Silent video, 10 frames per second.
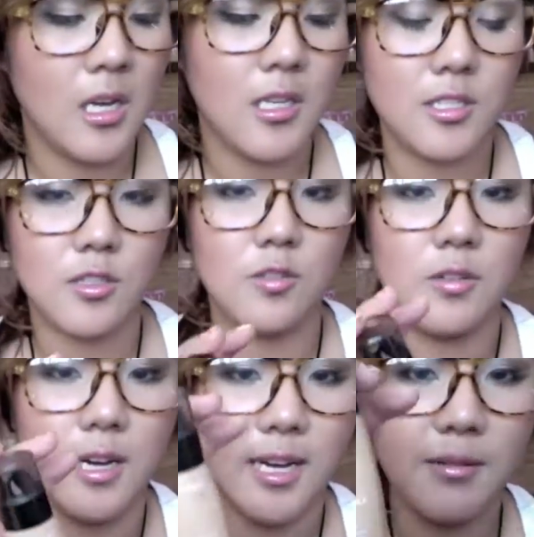So
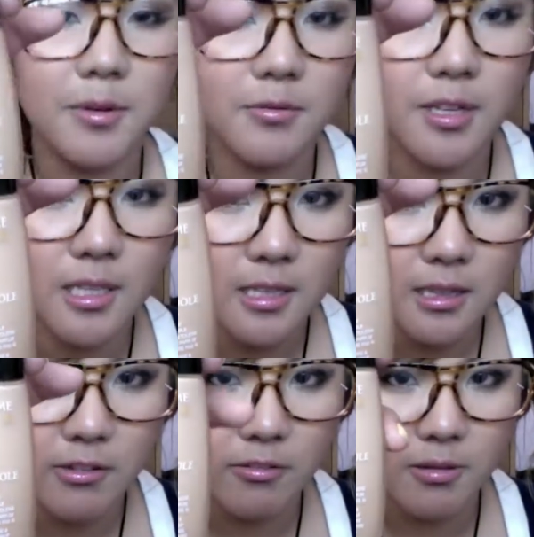I have been really in
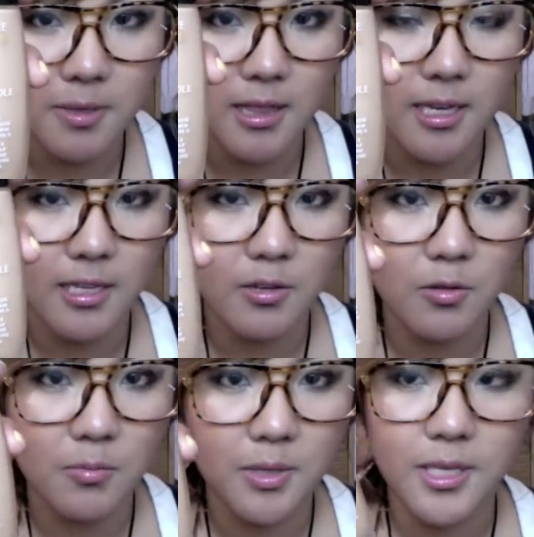love with my
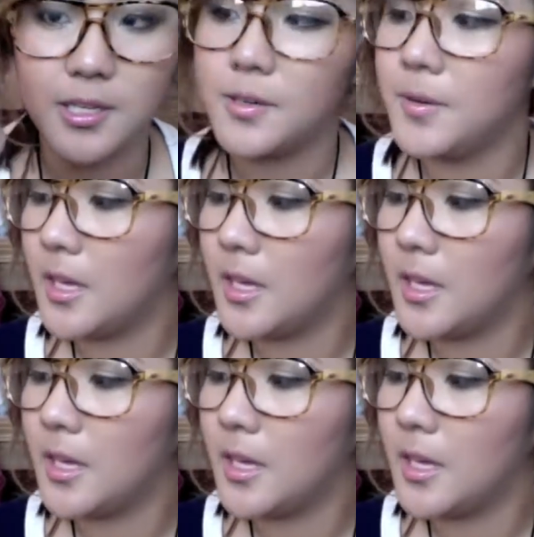Lancome here.